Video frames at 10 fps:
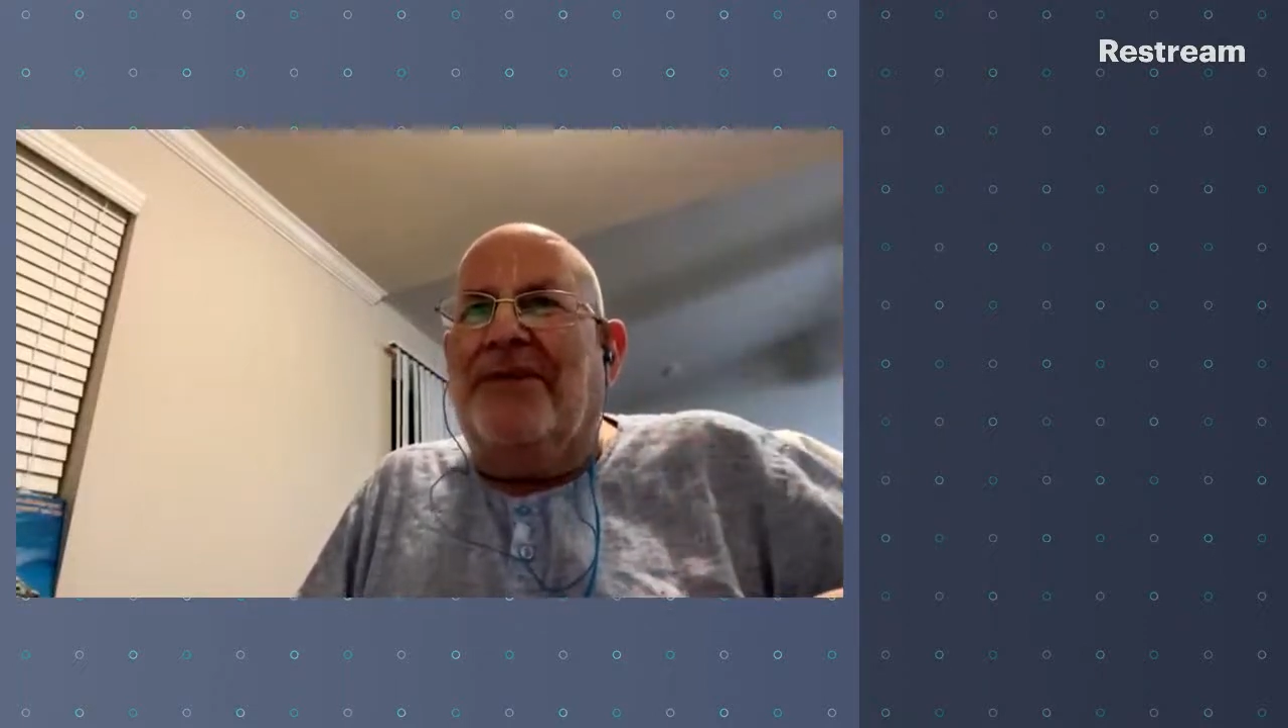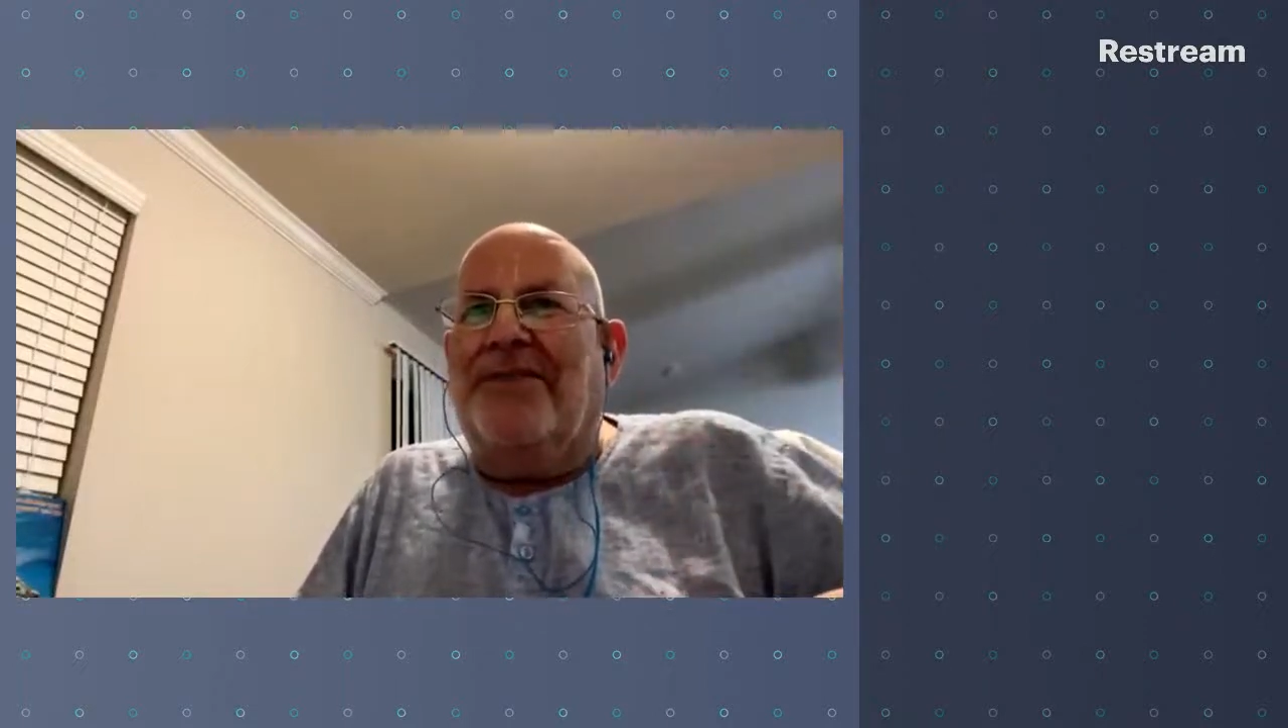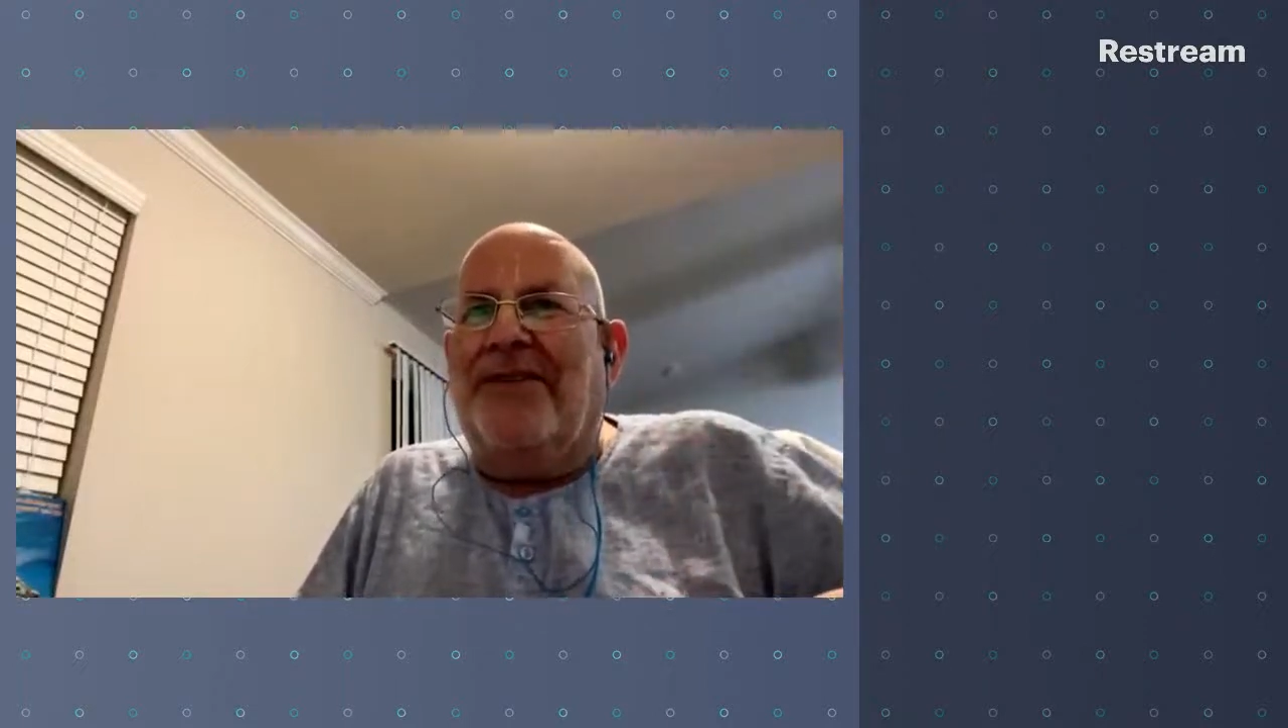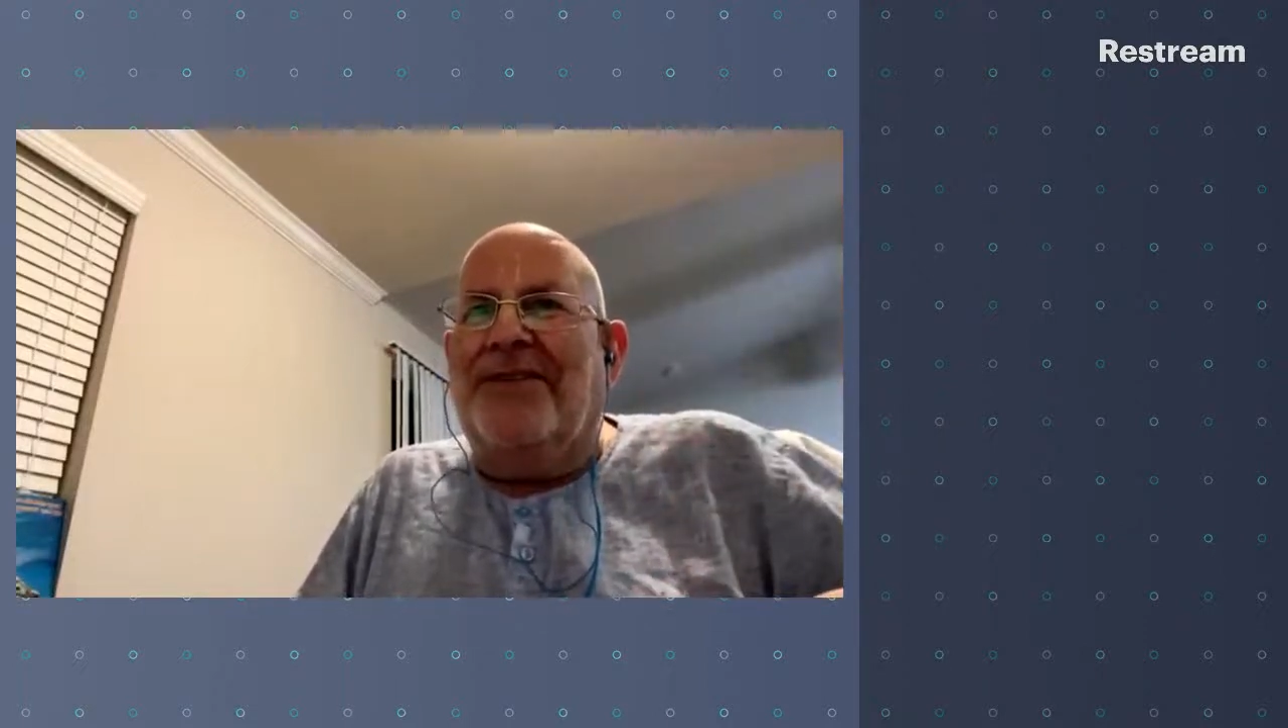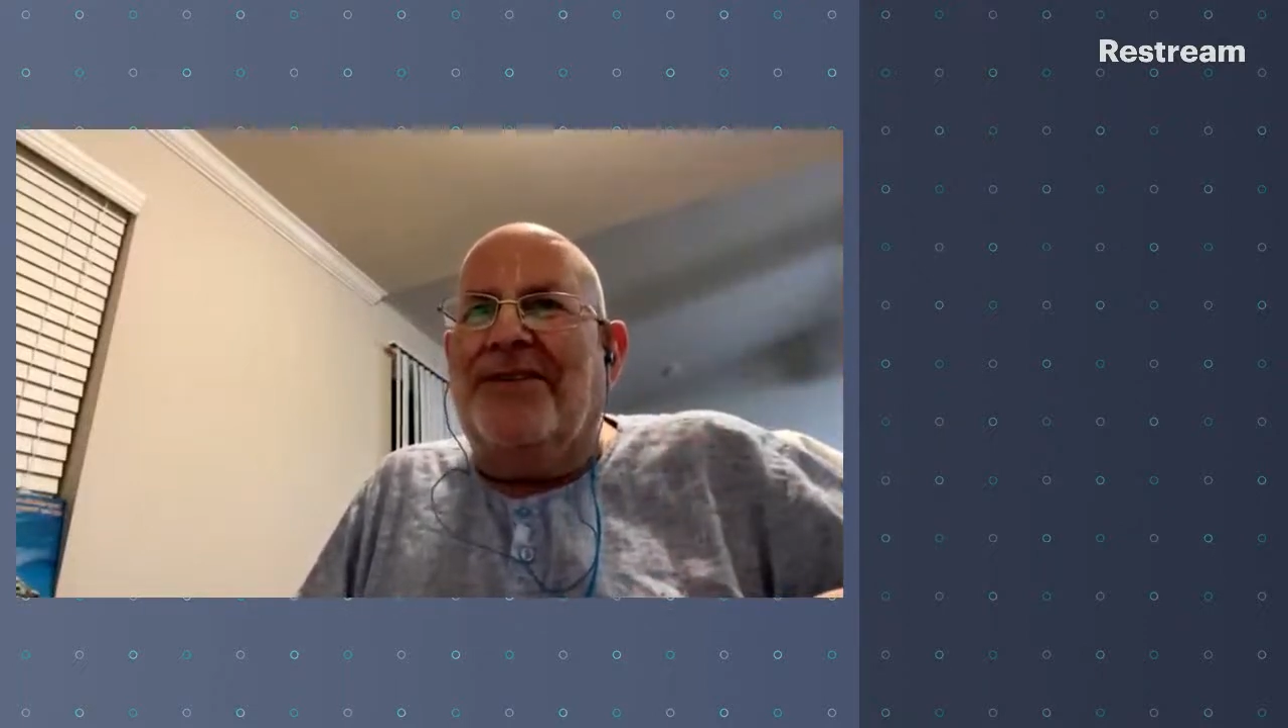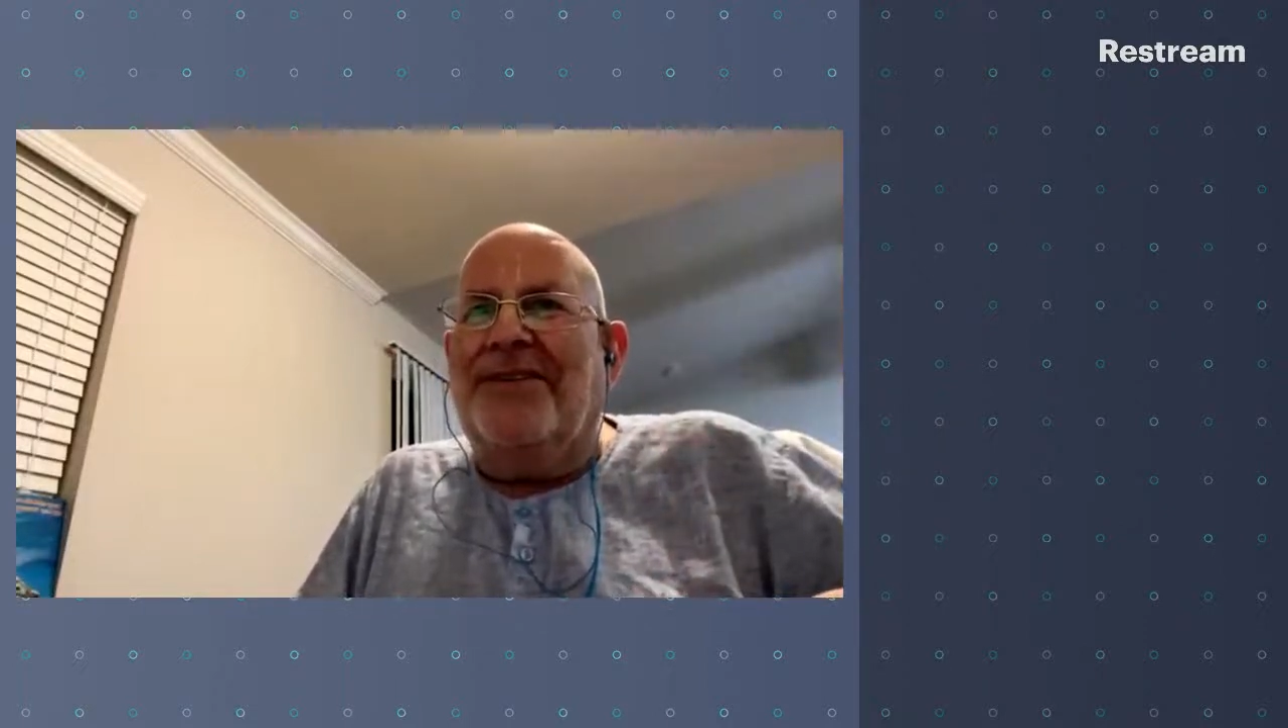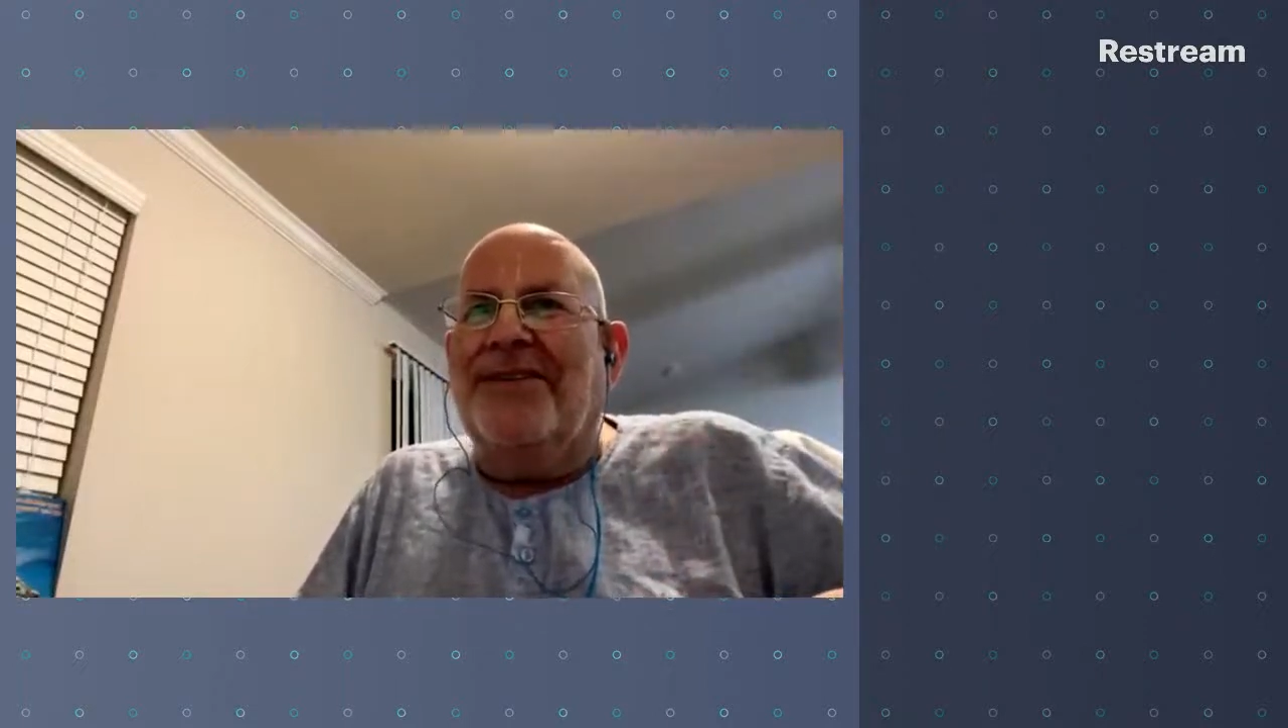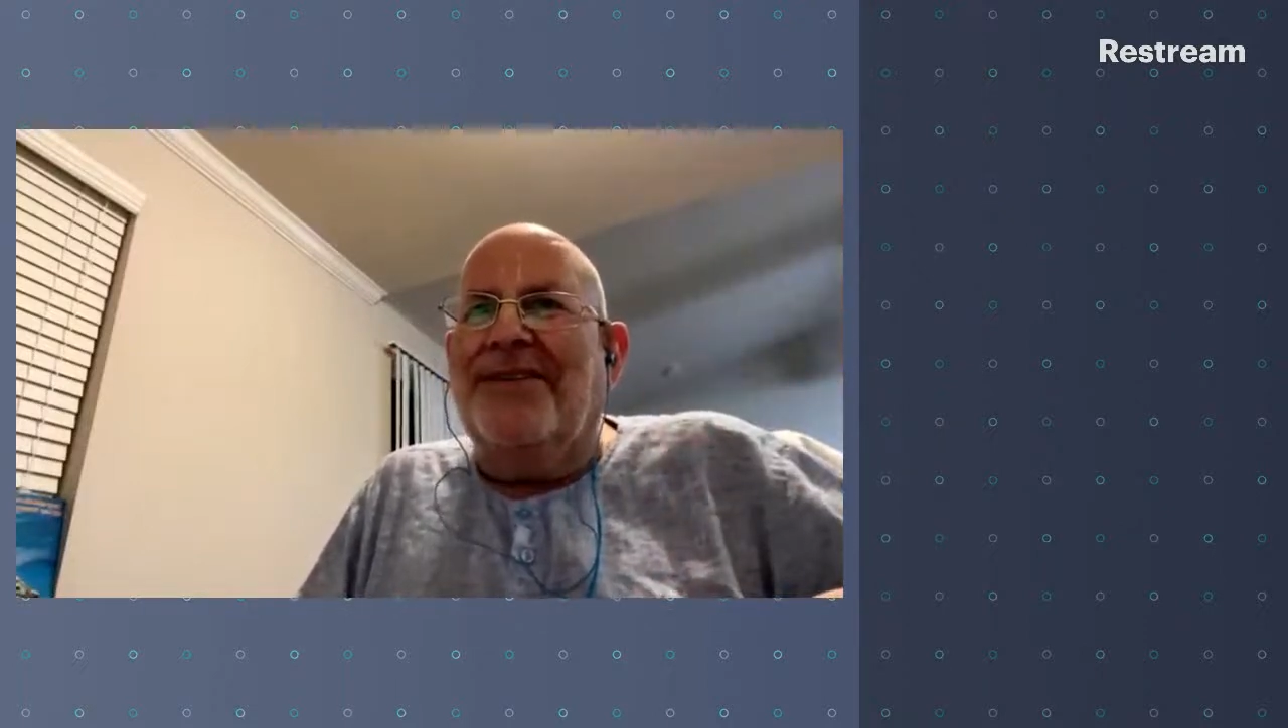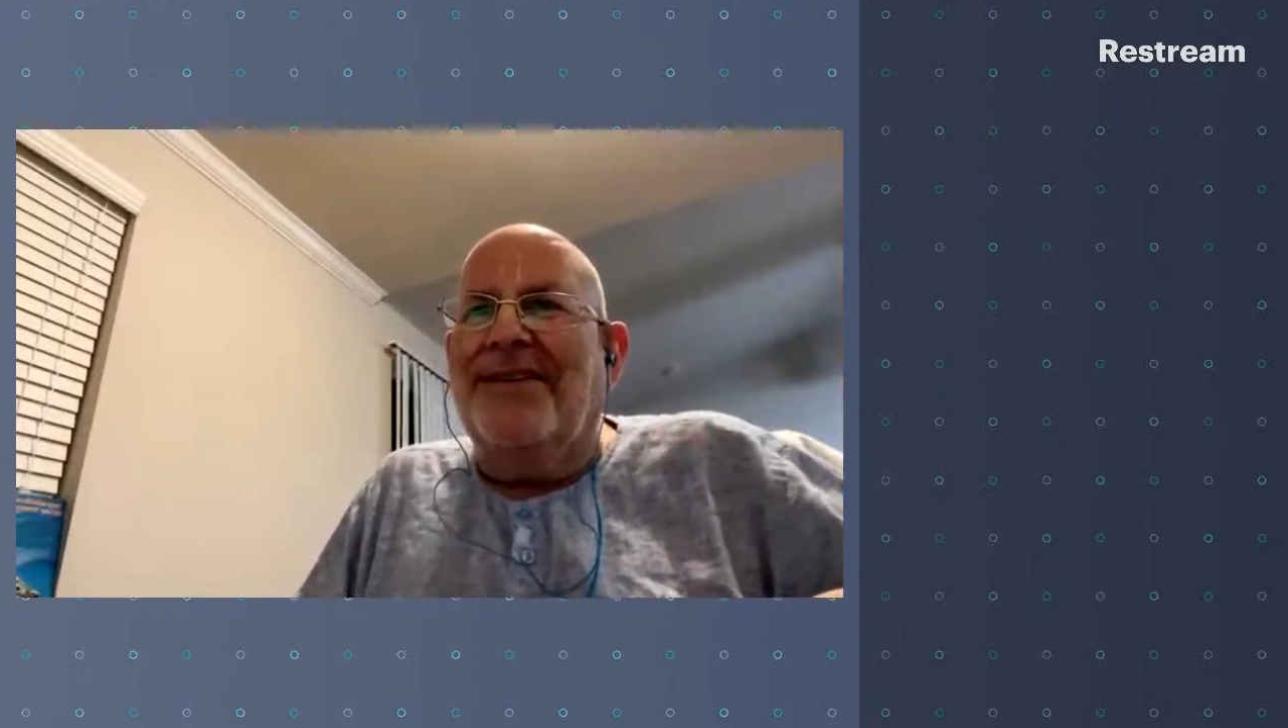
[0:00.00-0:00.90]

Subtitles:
verse.